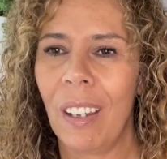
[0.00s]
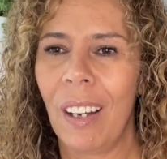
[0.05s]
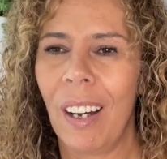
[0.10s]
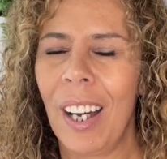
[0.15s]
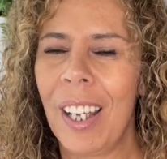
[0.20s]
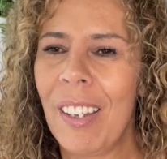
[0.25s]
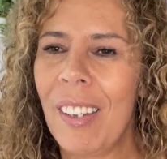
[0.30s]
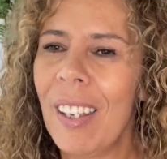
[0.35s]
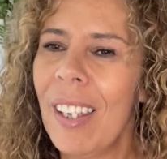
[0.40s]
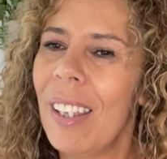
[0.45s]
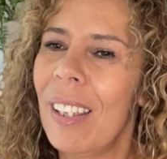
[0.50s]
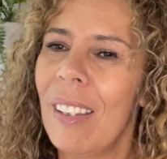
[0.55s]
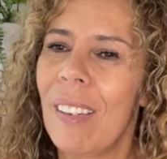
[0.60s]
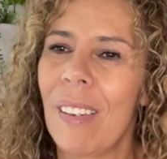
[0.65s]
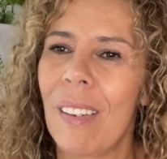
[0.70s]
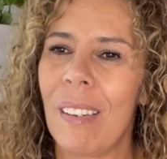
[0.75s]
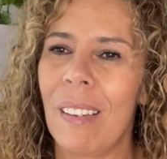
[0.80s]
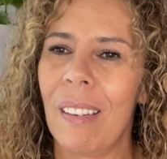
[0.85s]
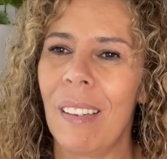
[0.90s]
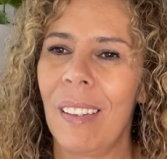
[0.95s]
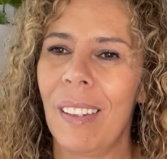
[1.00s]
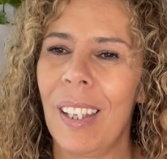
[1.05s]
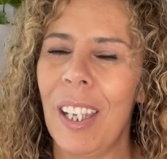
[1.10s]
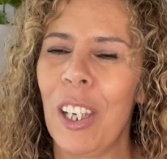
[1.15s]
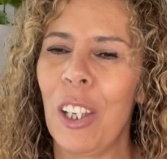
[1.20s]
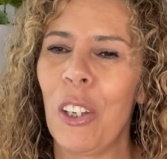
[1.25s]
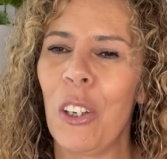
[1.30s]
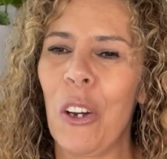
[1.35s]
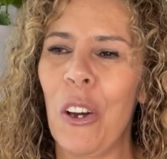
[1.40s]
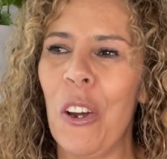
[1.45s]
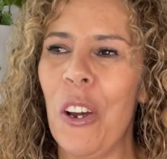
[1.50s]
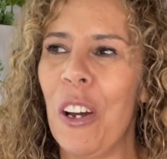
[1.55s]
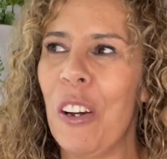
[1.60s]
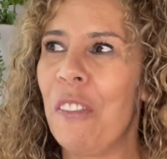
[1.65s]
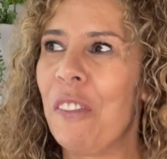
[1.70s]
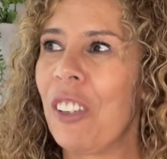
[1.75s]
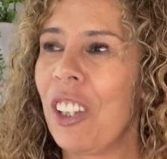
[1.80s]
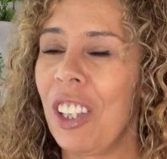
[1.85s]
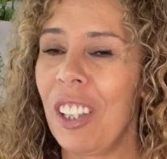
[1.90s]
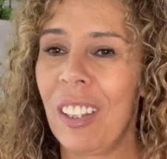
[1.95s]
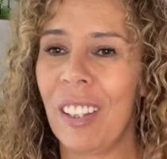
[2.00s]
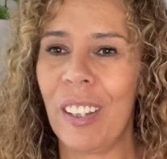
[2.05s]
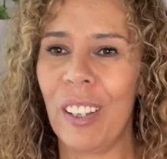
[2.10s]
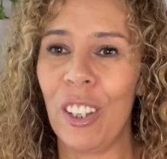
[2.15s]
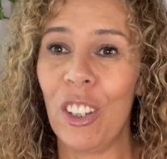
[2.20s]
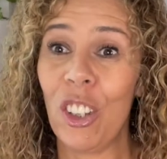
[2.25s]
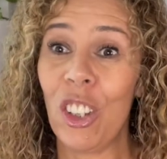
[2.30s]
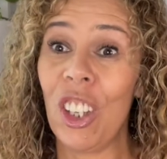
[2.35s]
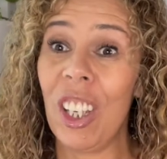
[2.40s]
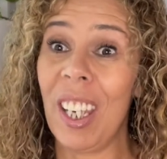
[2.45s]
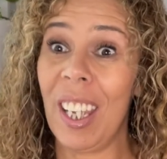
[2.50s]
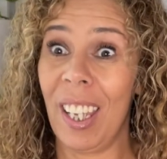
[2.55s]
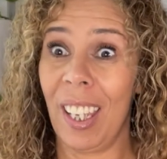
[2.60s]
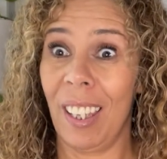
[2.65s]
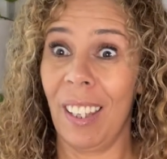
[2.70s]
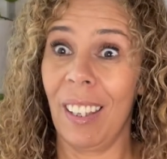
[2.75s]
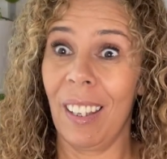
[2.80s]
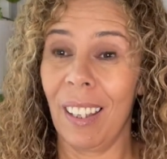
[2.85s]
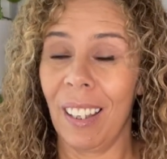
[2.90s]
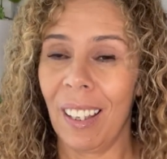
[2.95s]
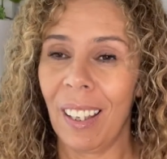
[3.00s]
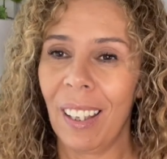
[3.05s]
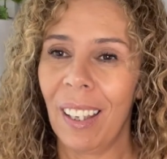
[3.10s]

ideas, letting go of conditioning